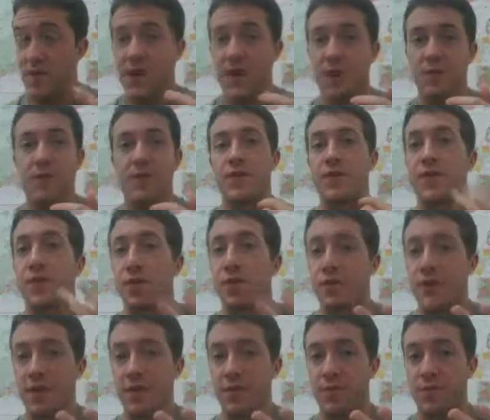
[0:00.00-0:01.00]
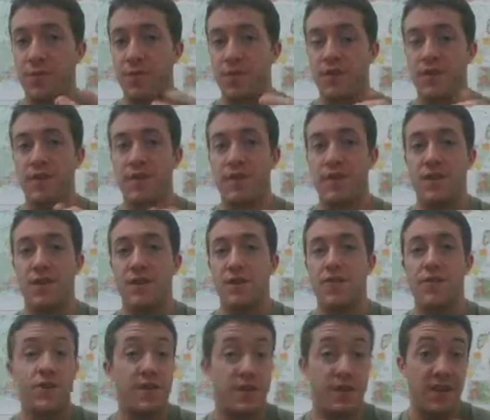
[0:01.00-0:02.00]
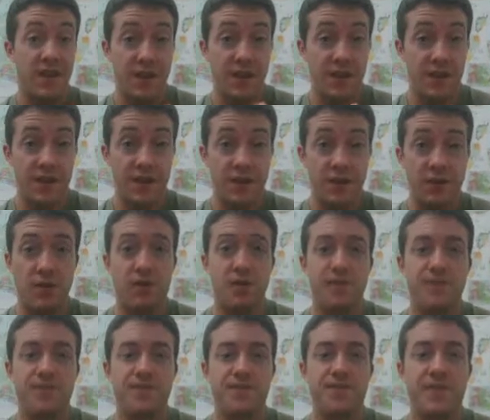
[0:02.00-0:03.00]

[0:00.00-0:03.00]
And we have a third type of person who doesn't like coffee at all.